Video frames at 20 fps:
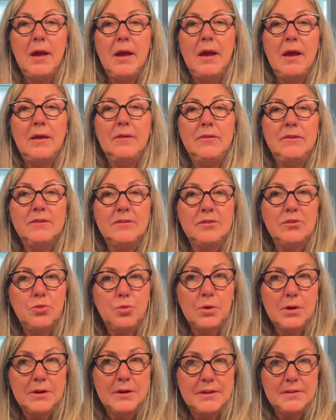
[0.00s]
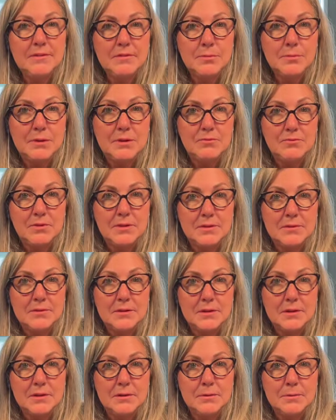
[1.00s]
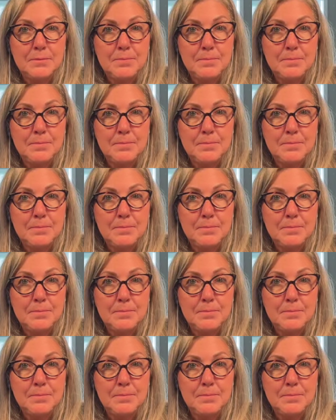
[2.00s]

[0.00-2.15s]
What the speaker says: And this is where histamine fits in.